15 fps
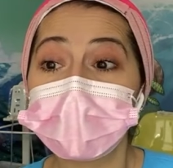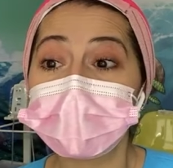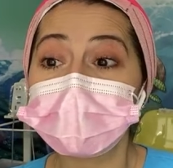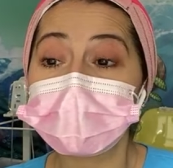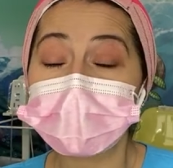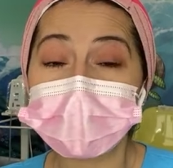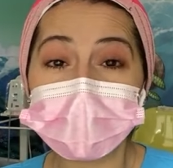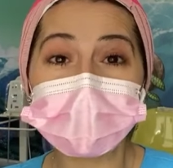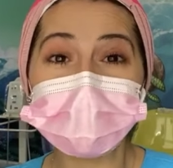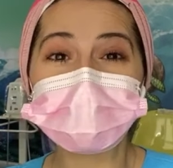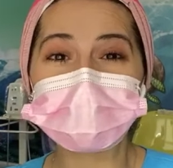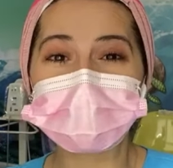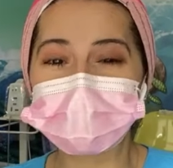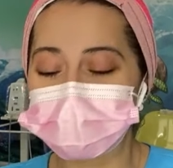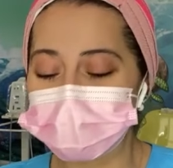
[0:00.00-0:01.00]
it
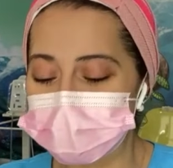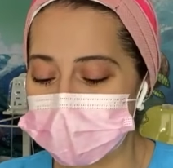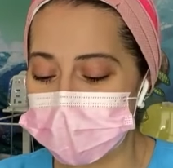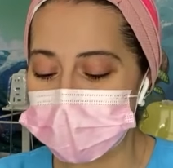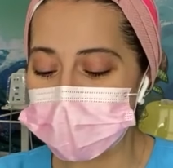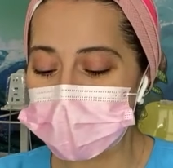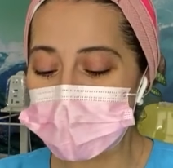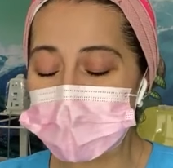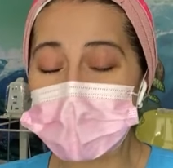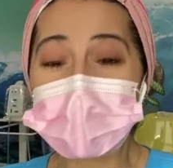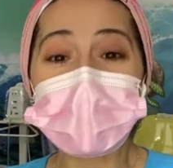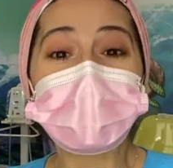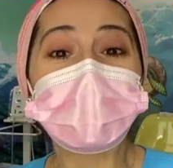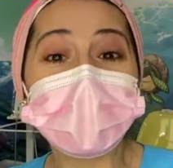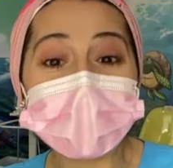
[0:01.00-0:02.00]
keeps the
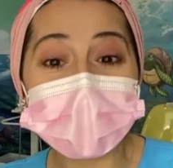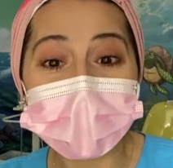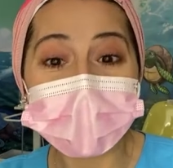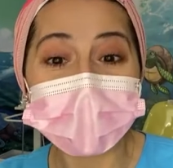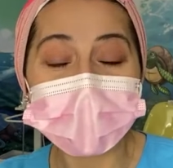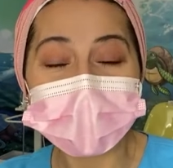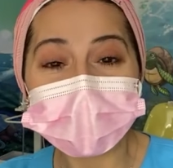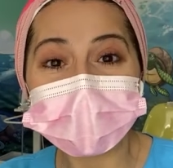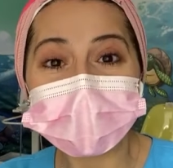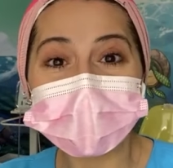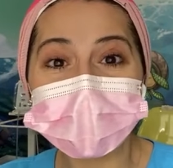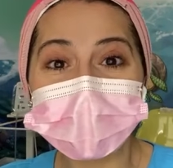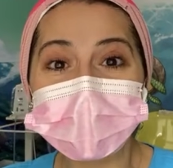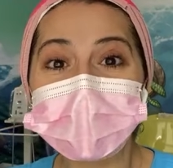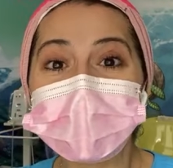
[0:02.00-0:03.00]
plaque
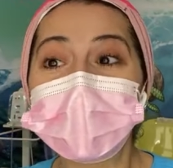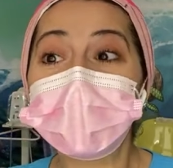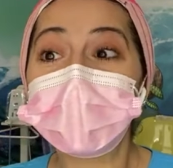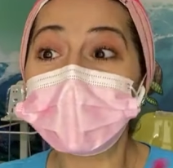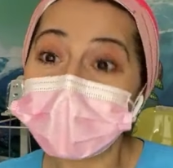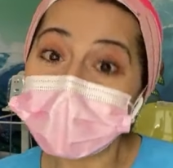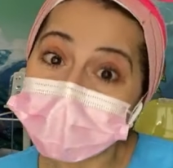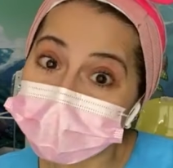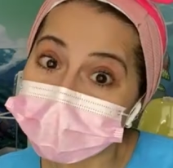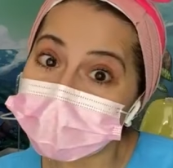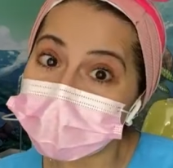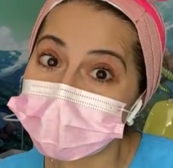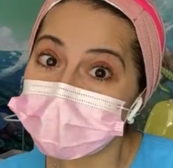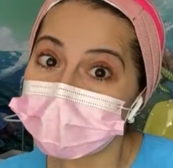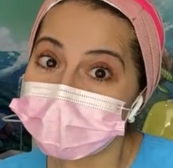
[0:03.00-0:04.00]
on the
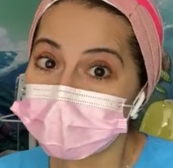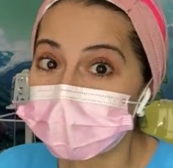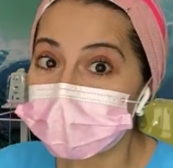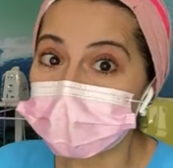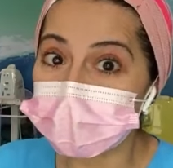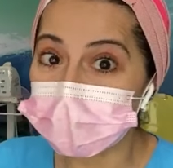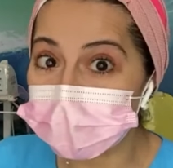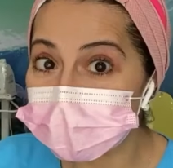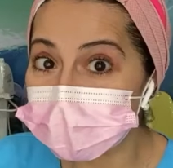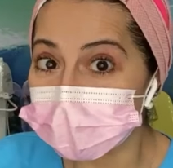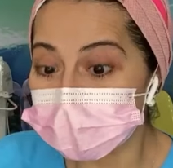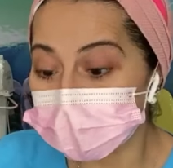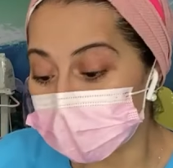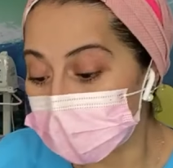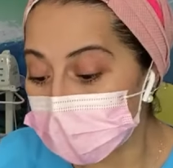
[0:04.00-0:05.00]
teeth if you don't
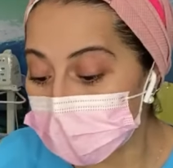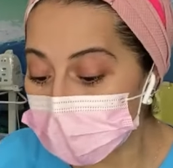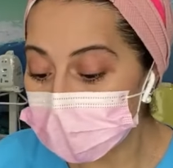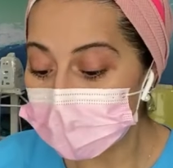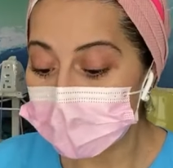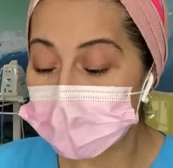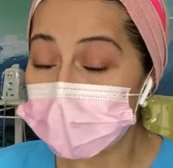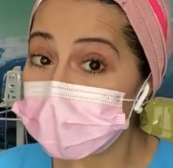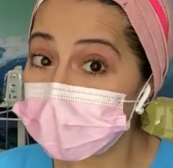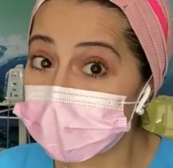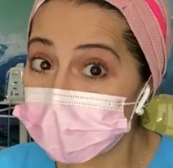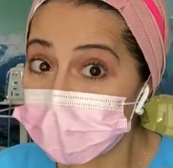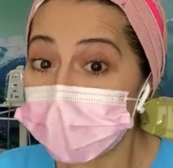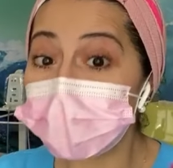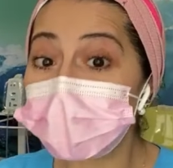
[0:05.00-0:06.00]
brush it, okay?
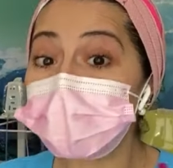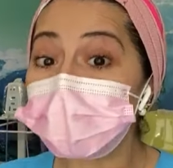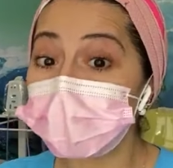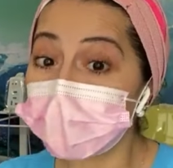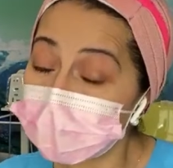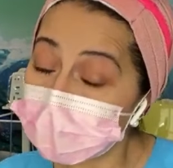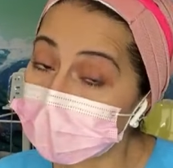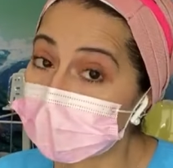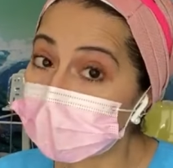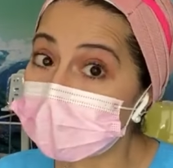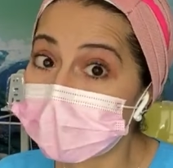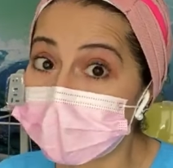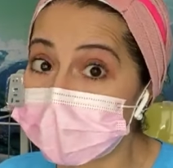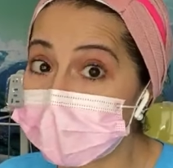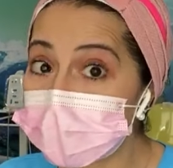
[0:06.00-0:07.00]
So don't
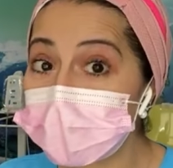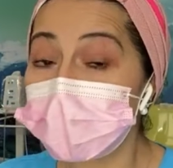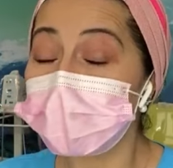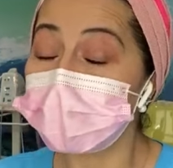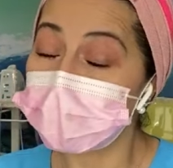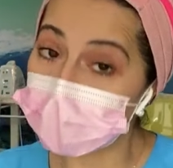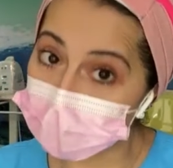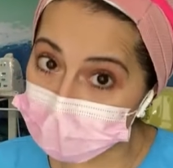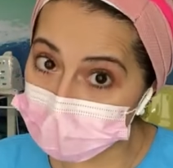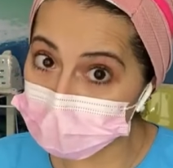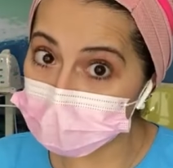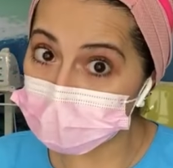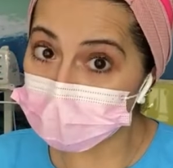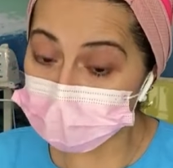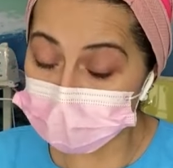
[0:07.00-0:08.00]
forget something
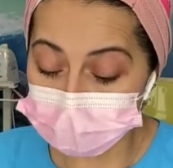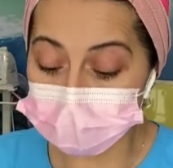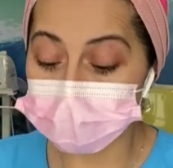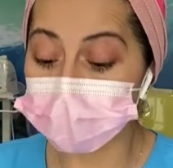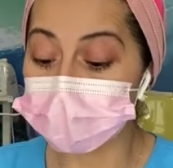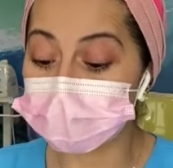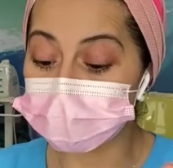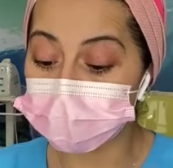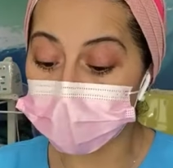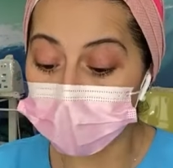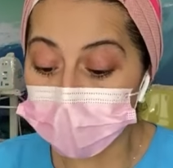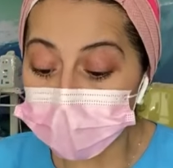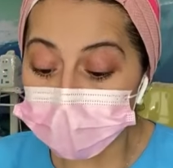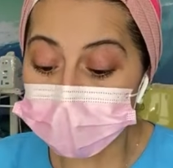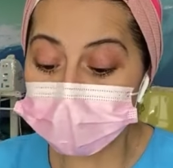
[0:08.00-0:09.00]
very important is
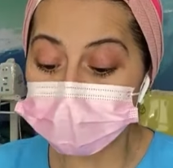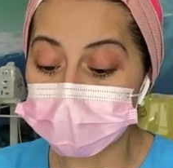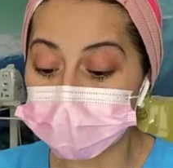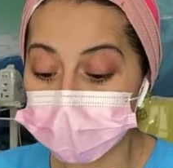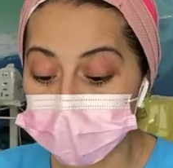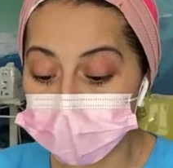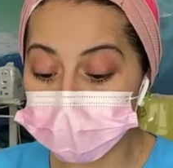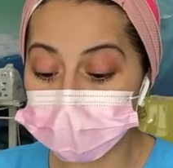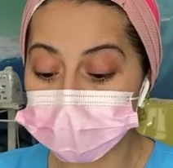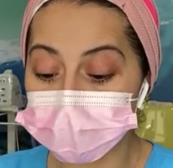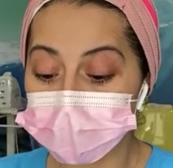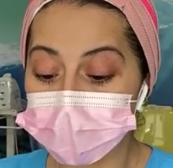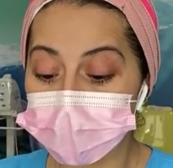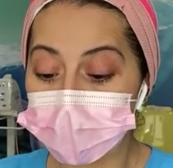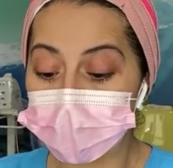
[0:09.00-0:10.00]
always
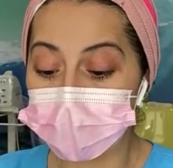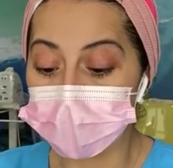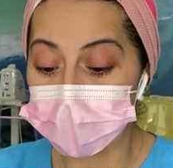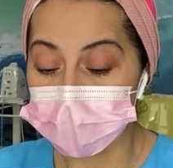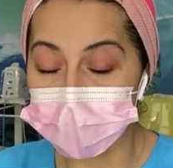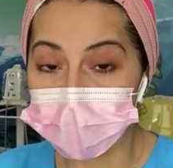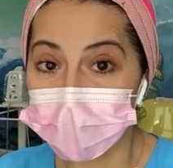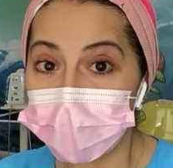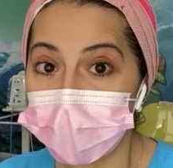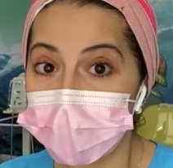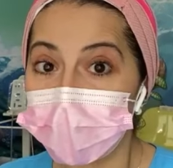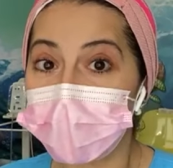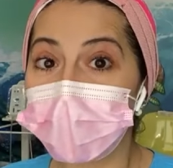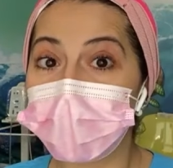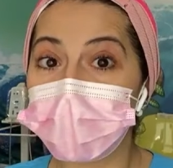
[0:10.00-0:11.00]
brush the